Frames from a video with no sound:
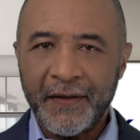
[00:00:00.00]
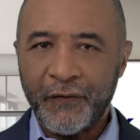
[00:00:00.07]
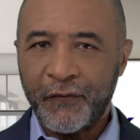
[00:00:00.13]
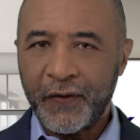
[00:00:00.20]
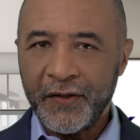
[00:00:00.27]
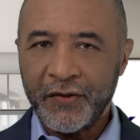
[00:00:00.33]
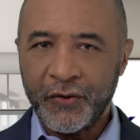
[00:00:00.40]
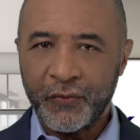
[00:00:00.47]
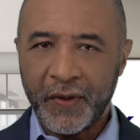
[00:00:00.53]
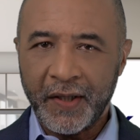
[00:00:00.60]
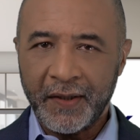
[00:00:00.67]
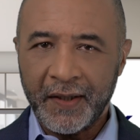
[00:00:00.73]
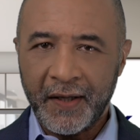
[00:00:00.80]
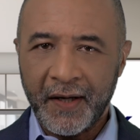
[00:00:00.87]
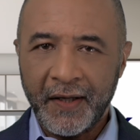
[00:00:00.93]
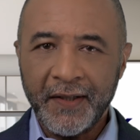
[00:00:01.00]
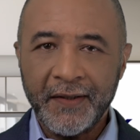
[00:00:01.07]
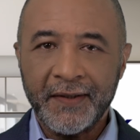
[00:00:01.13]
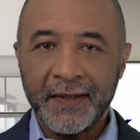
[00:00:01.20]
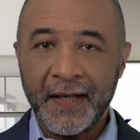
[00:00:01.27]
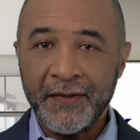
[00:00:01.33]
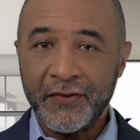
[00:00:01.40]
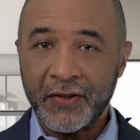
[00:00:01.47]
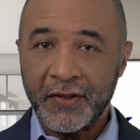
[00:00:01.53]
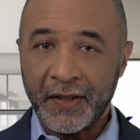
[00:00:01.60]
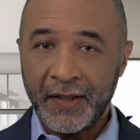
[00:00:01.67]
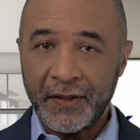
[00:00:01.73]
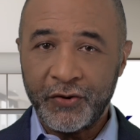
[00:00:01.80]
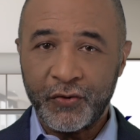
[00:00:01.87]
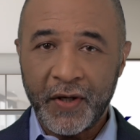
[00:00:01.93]
inflation rate
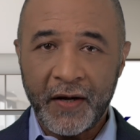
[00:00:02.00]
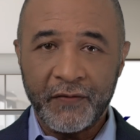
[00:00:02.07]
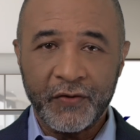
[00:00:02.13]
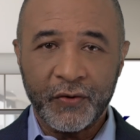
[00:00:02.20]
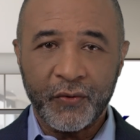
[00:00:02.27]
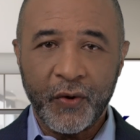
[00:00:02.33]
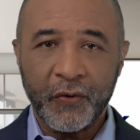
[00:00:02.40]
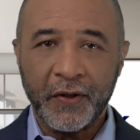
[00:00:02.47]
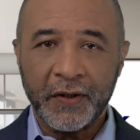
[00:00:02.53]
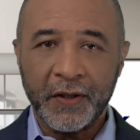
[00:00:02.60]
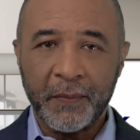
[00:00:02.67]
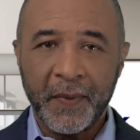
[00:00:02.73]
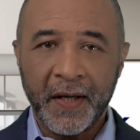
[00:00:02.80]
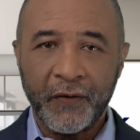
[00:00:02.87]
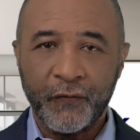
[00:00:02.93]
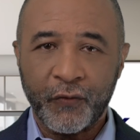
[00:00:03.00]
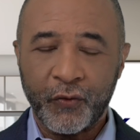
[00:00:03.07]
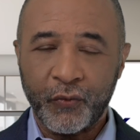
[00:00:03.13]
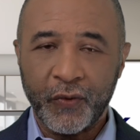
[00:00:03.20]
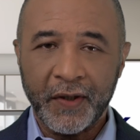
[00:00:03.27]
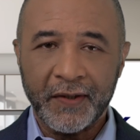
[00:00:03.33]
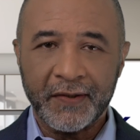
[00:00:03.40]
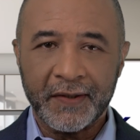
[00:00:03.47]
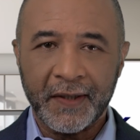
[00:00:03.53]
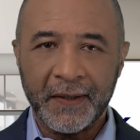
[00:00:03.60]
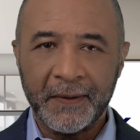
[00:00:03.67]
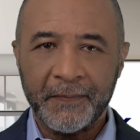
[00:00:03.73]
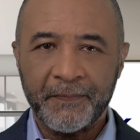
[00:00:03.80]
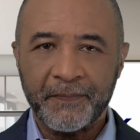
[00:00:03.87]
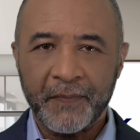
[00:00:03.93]
unintentionally drives growth and demand for real
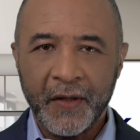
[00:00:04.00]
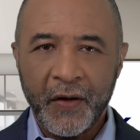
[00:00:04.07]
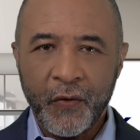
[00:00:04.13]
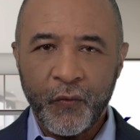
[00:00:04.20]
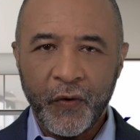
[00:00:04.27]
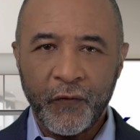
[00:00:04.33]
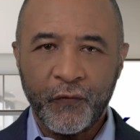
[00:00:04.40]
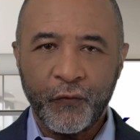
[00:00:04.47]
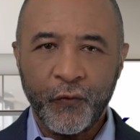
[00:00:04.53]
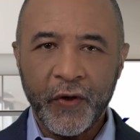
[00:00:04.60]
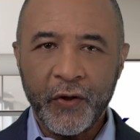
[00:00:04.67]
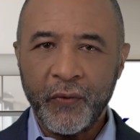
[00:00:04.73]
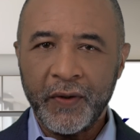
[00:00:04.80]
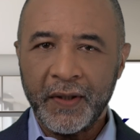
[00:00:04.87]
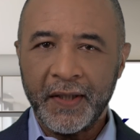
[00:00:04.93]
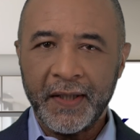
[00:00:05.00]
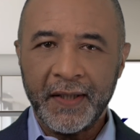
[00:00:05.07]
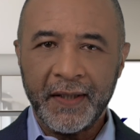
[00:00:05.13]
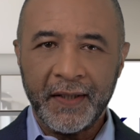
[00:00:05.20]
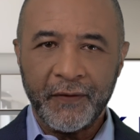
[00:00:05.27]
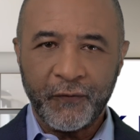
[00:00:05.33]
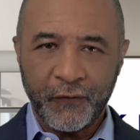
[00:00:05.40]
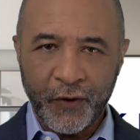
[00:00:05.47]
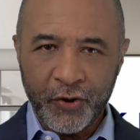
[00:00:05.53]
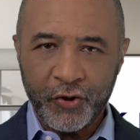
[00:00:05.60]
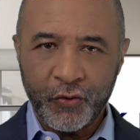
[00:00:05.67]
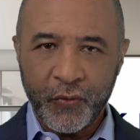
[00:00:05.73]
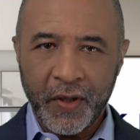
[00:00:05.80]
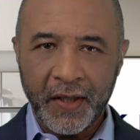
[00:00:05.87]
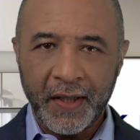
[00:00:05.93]
estate. With frequently
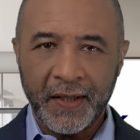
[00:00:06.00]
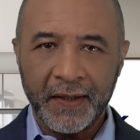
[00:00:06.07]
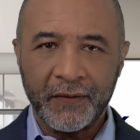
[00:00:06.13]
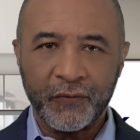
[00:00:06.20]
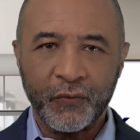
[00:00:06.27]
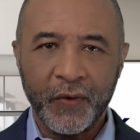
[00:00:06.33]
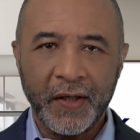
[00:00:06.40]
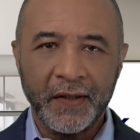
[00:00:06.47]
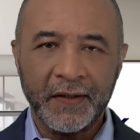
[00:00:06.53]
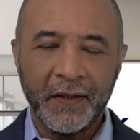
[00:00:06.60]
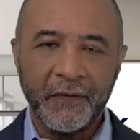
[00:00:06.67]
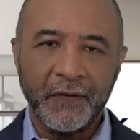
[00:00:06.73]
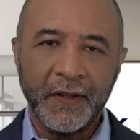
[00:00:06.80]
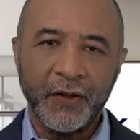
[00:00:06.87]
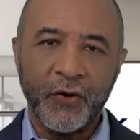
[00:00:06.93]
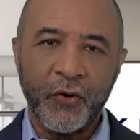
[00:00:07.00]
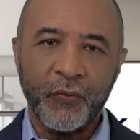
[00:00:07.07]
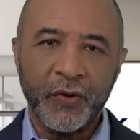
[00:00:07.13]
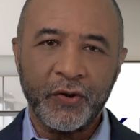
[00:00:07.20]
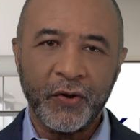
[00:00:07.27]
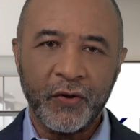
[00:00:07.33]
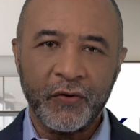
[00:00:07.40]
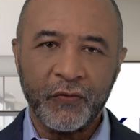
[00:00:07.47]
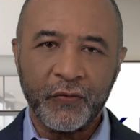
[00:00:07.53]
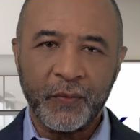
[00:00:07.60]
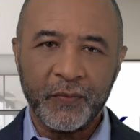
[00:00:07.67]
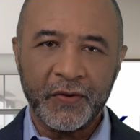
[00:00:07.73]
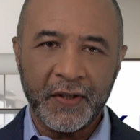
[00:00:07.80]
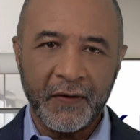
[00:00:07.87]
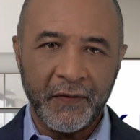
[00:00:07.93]
fluctuating and relatively low returns
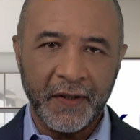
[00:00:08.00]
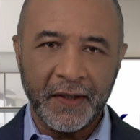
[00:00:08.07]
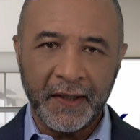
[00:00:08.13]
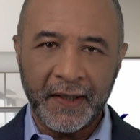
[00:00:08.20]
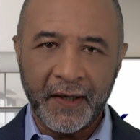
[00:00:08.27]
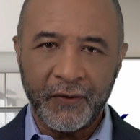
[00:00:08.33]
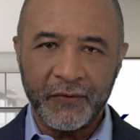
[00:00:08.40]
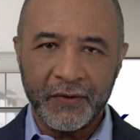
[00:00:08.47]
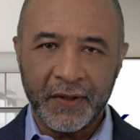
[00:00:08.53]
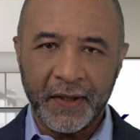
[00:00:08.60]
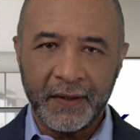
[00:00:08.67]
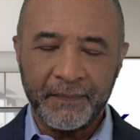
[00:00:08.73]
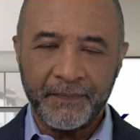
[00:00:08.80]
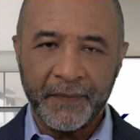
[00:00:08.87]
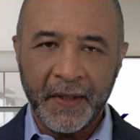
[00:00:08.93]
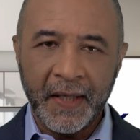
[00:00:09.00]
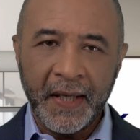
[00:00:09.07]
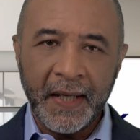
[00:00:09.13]
from saving accounts and